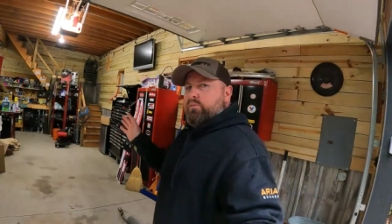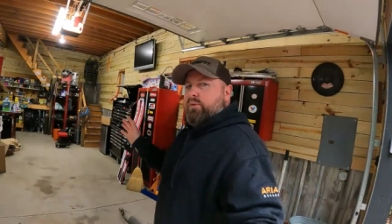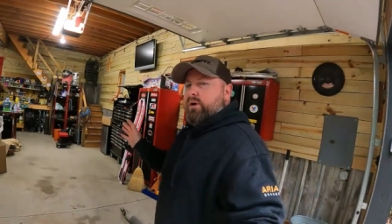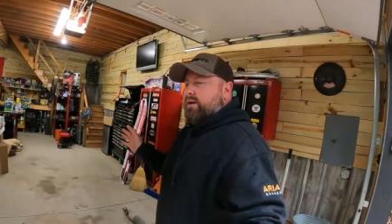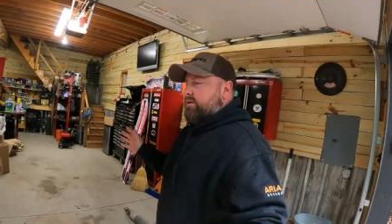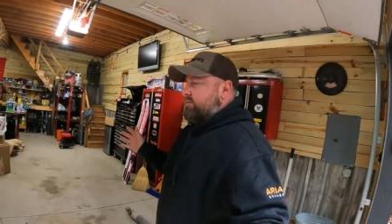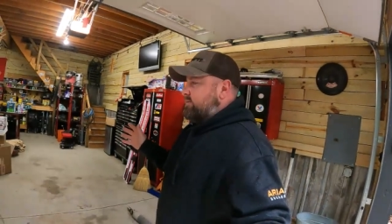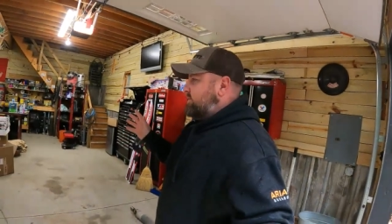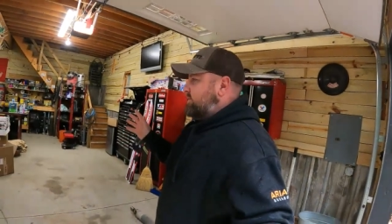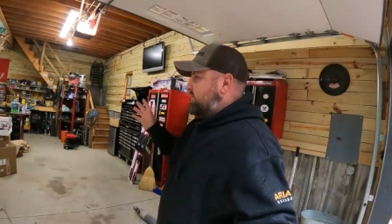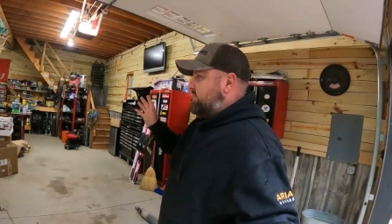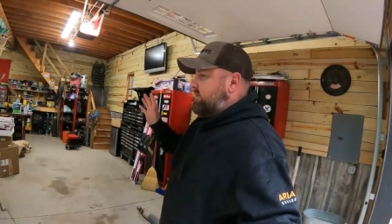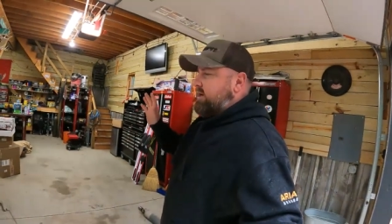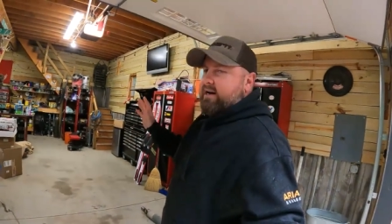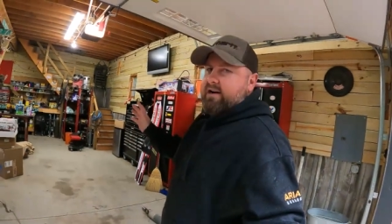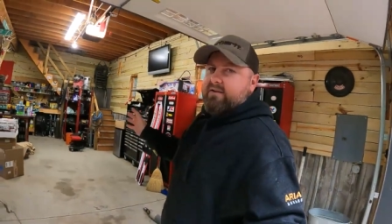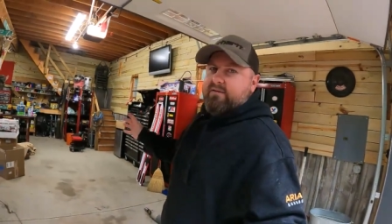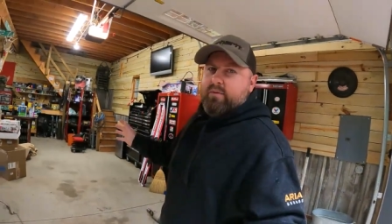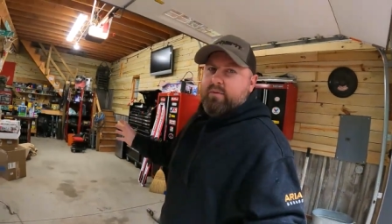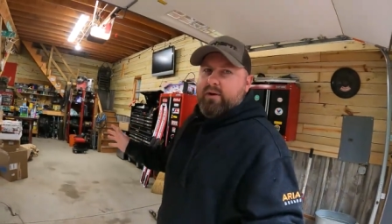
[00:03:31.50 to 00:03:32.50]
But
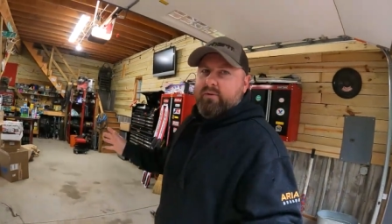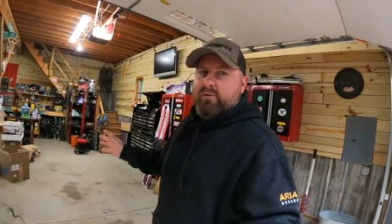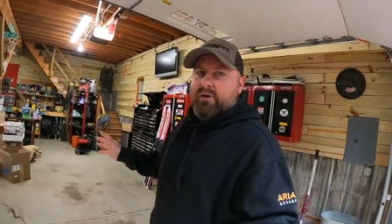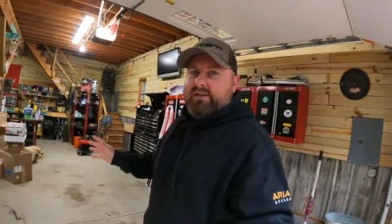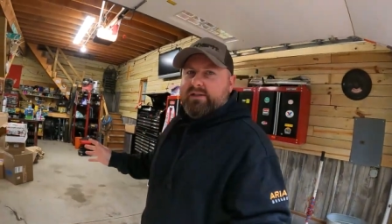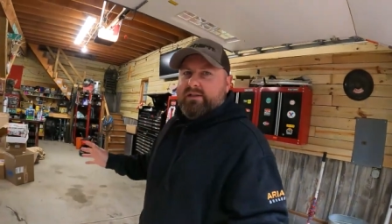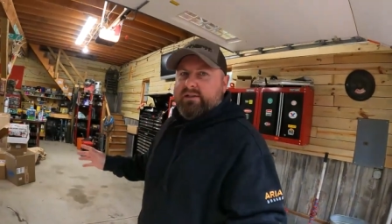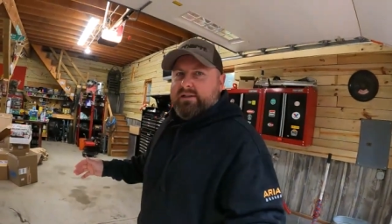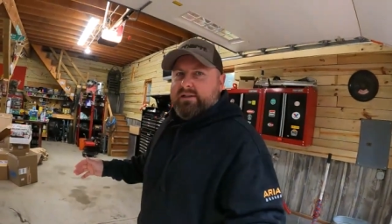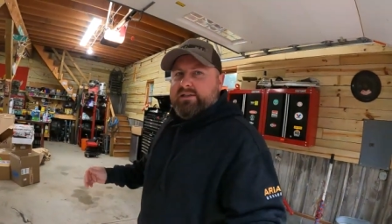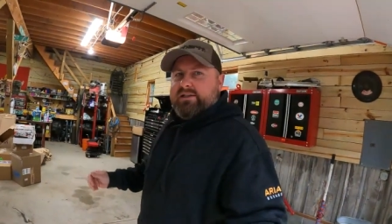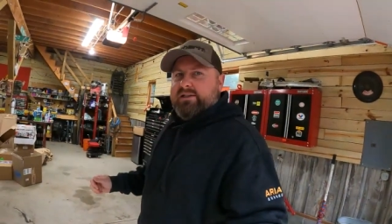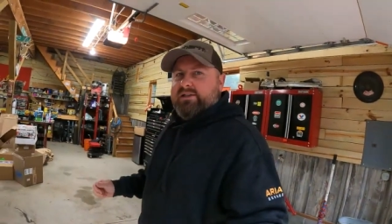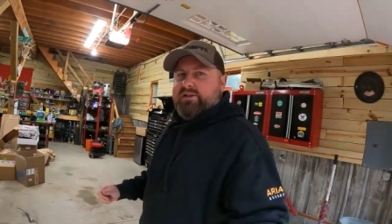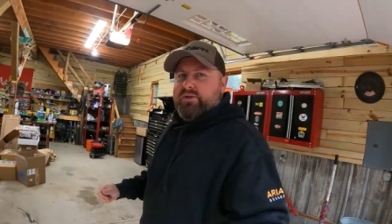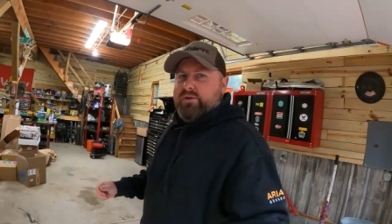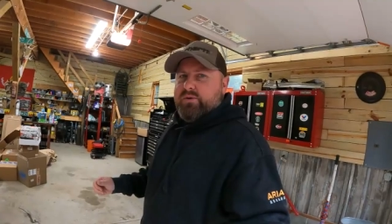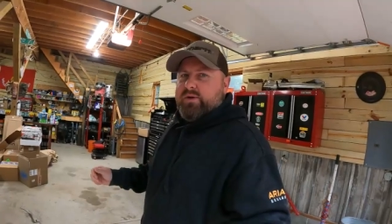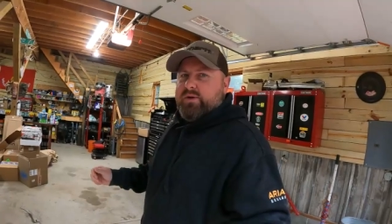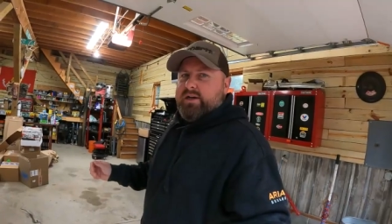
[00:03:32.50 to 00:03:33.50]
not everybody wants to listen
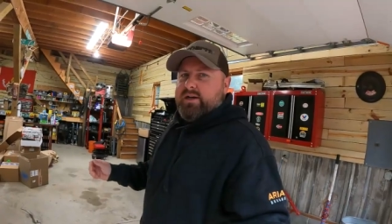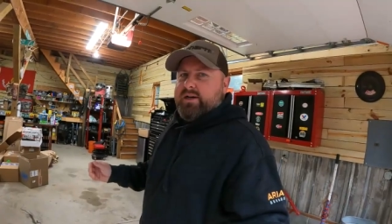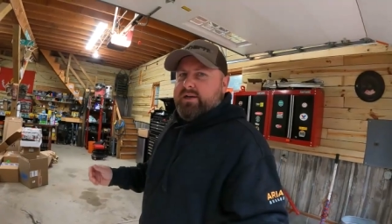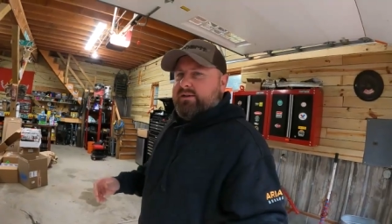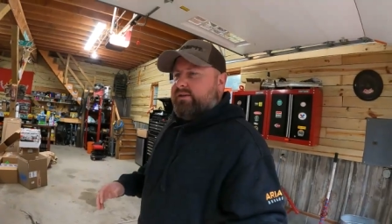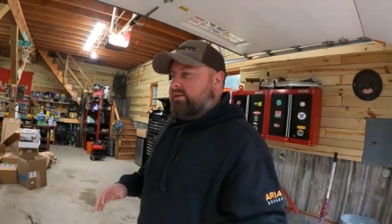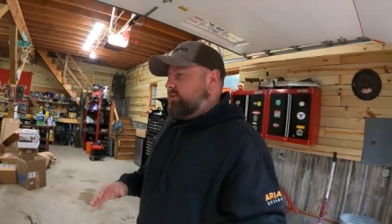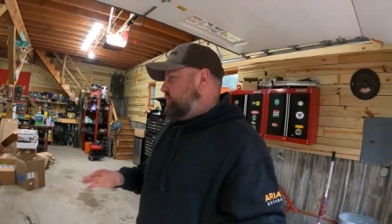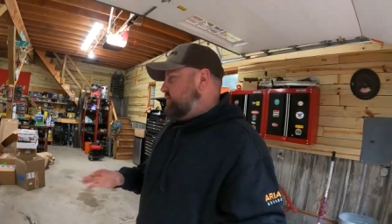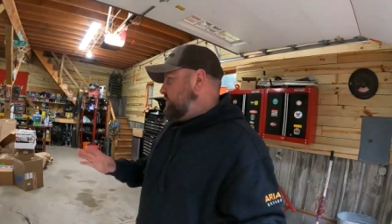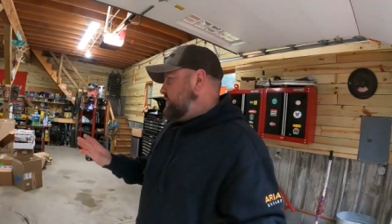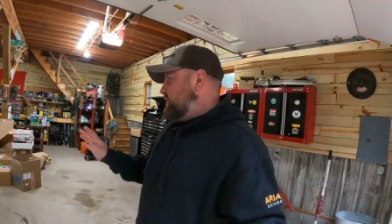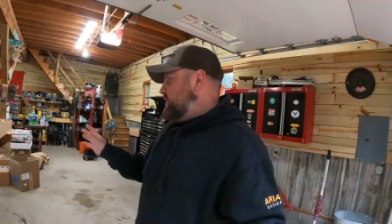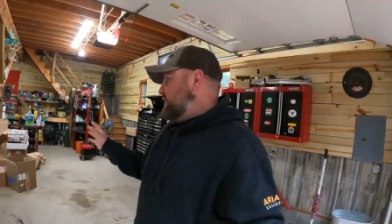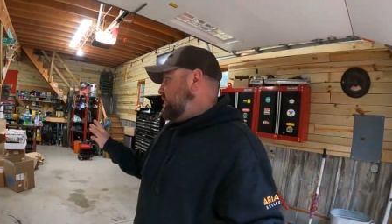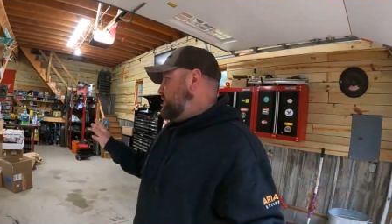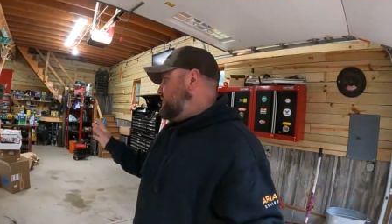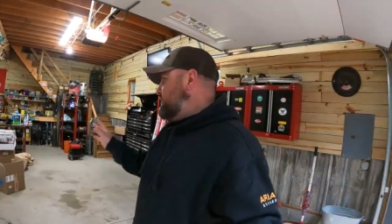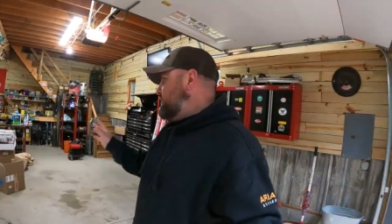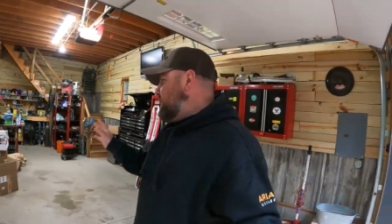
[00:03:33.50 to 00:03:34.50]
to uh,
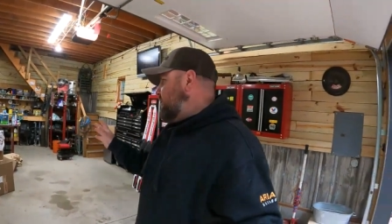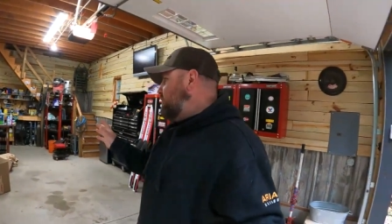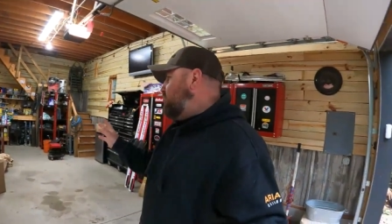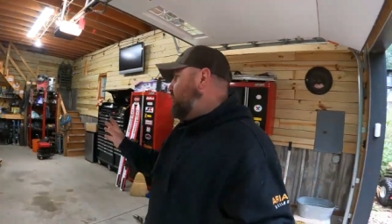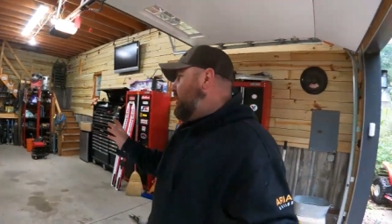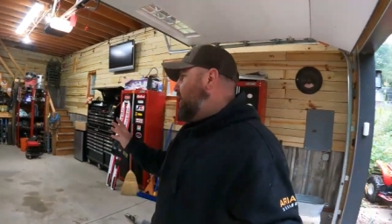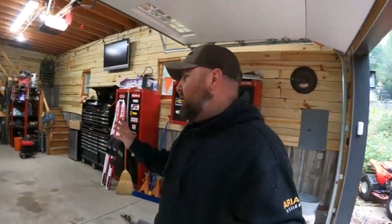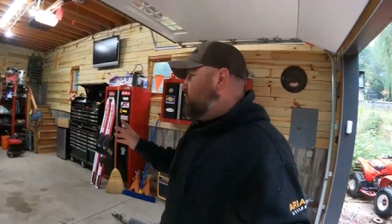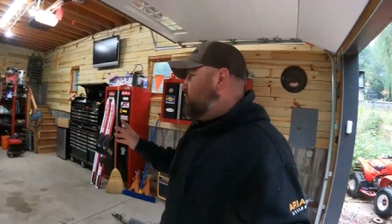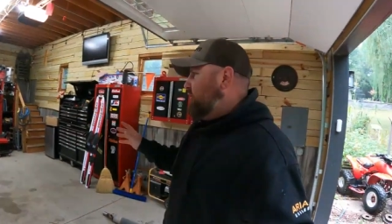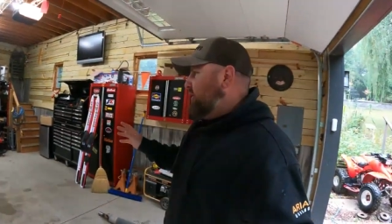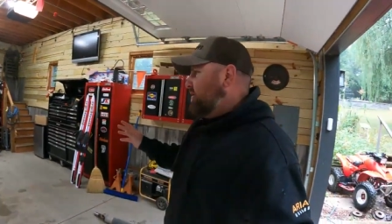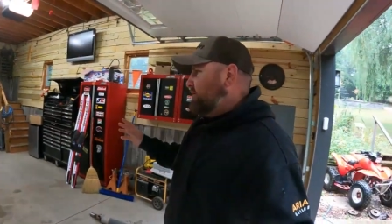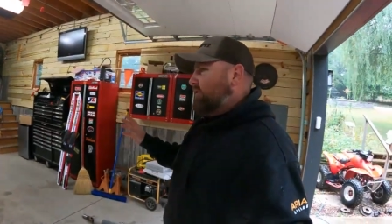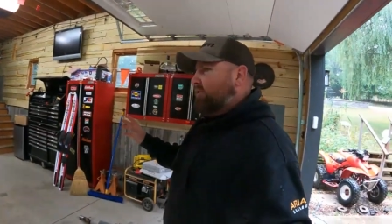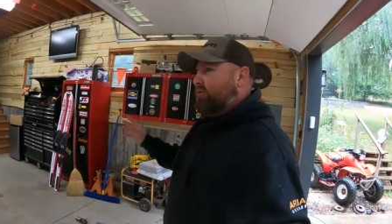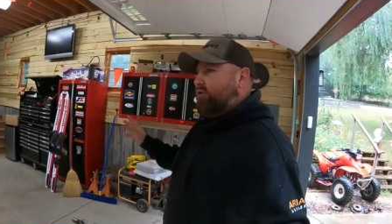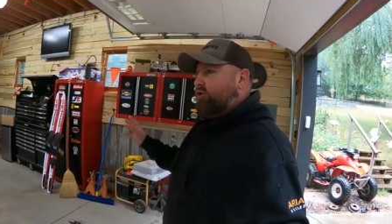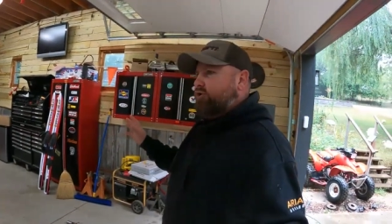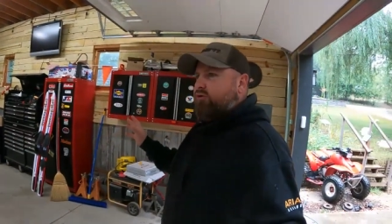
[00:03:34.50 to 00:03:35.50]
the the
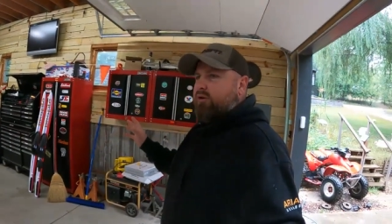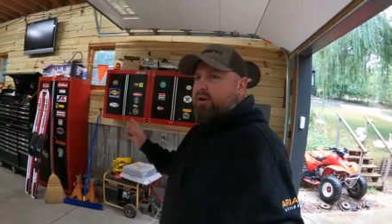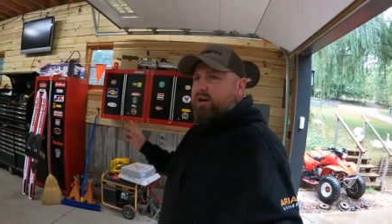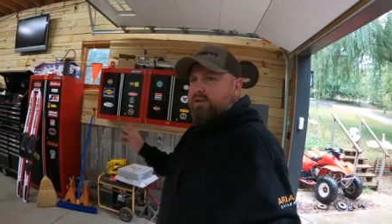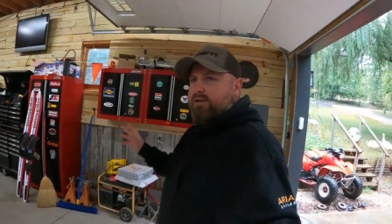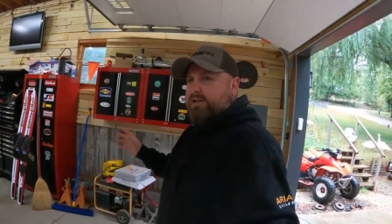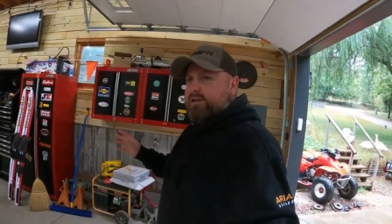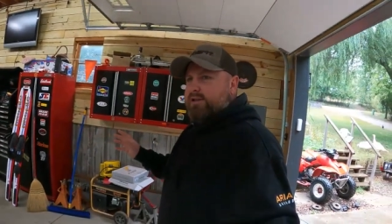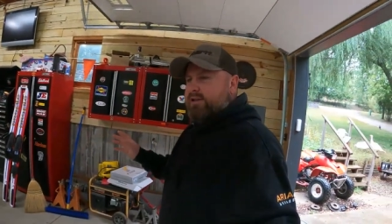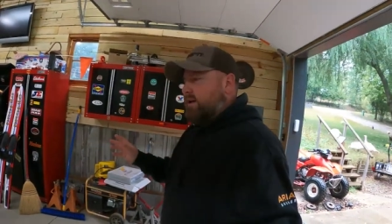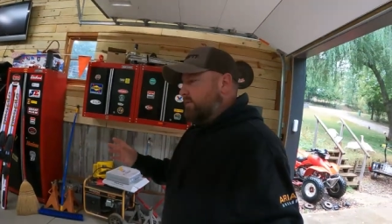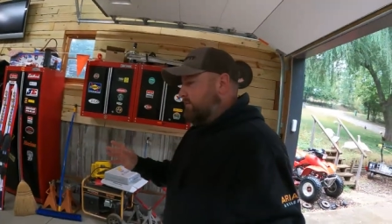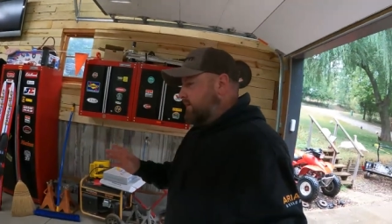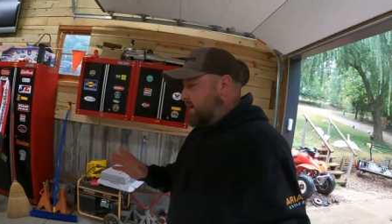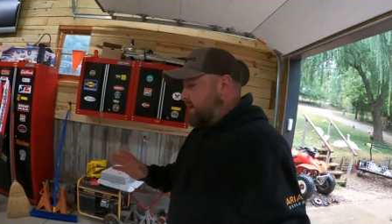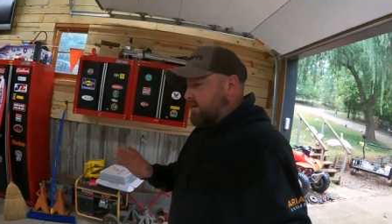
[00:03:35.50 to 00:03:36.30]
projects on the trucks and stuff.